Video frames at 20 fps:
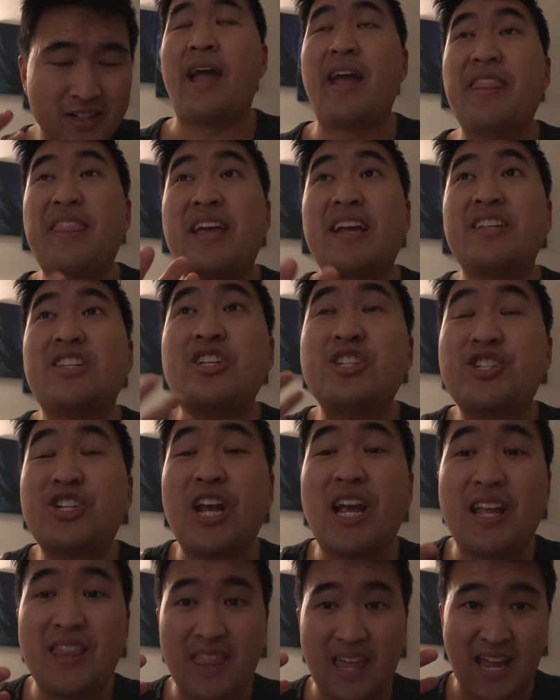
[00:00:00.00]
And then to
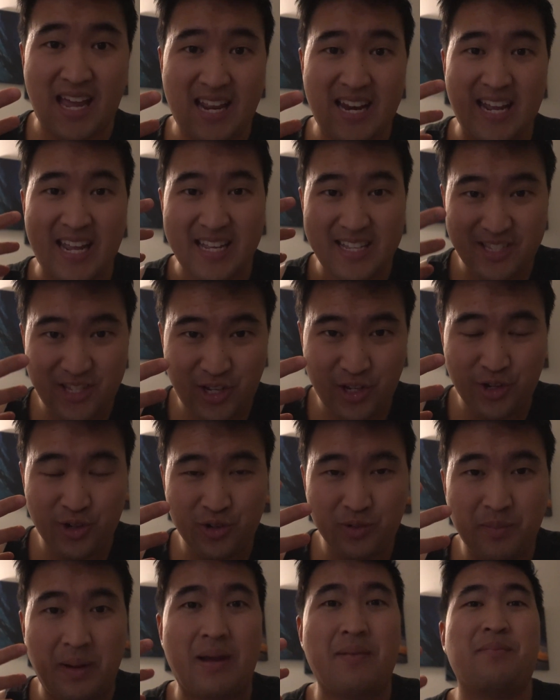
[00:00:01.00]
chain that
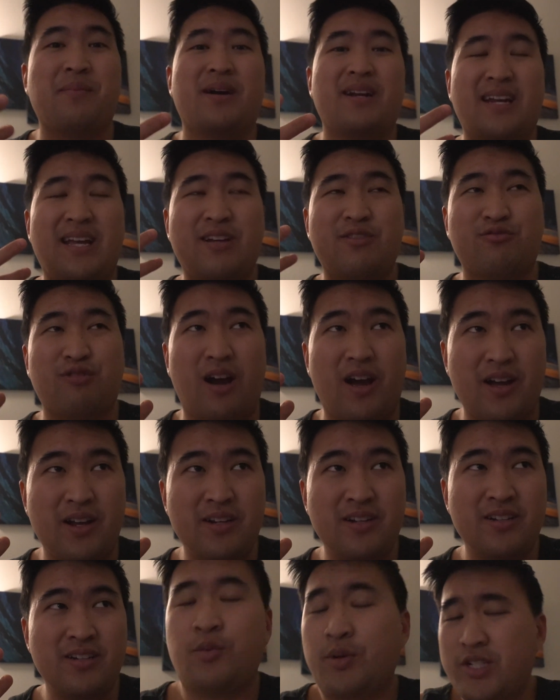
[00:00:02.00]
into my Monday
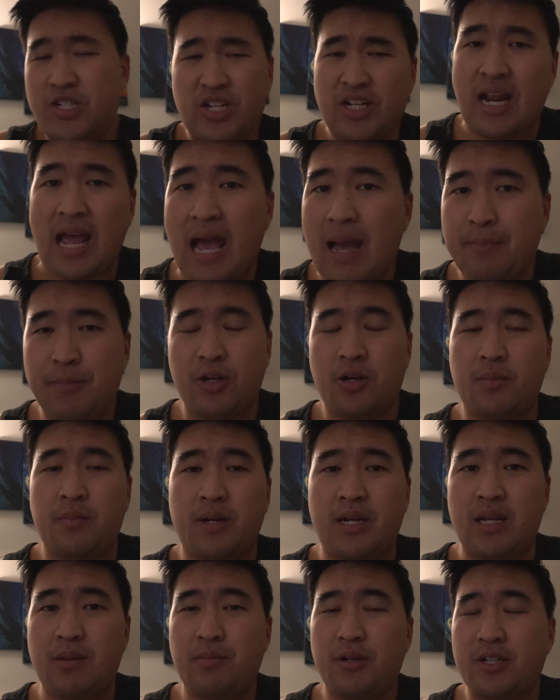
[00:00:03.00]
run, which didn't happen on
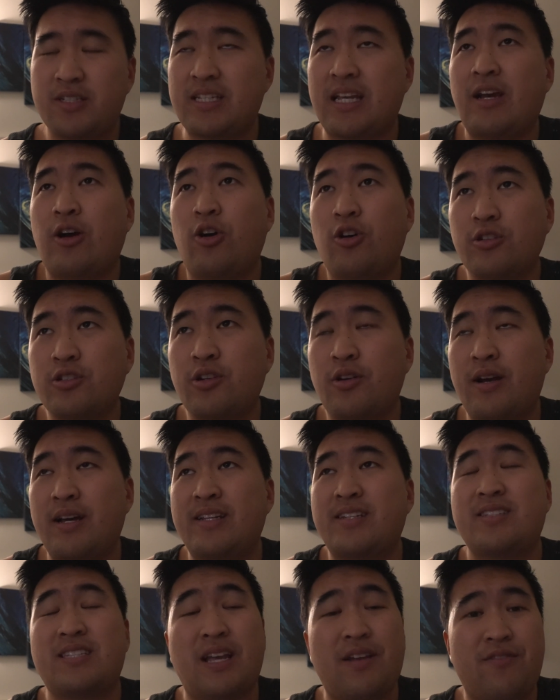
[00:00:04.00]
Monday because I also had a
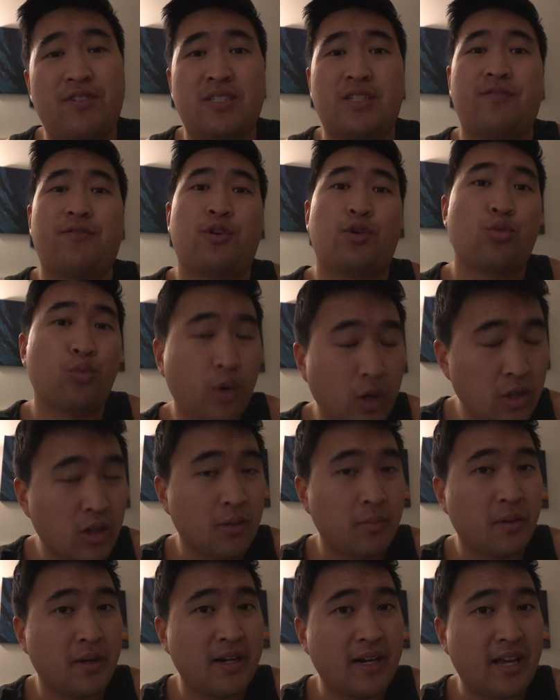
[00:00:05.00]
site visit for work
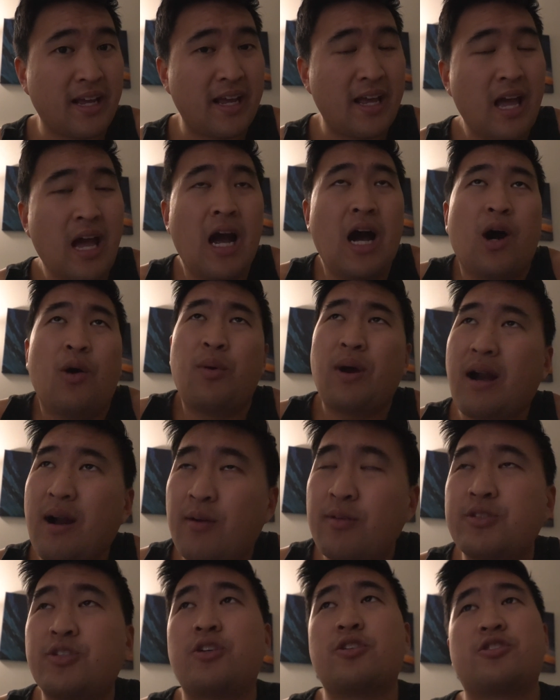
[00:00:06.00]
on Monday where I
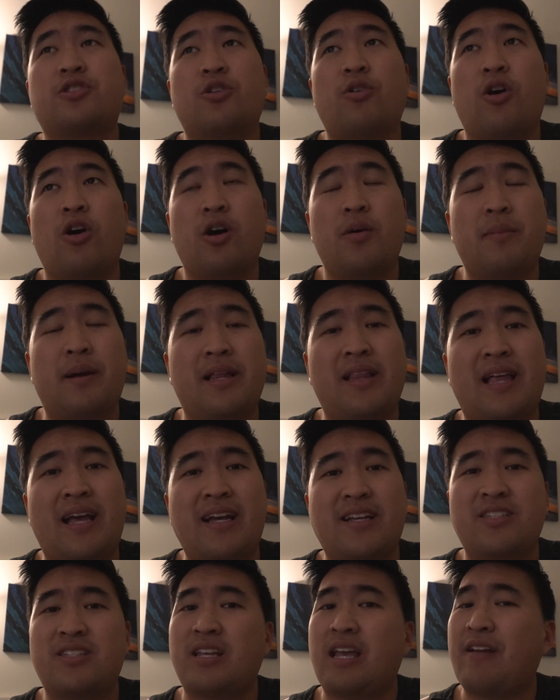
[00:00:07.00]
was also on my
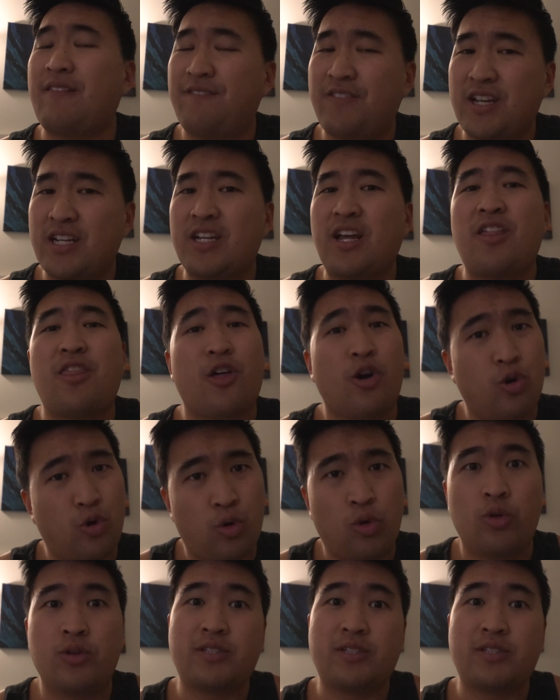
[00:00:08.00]
legs and feet the whole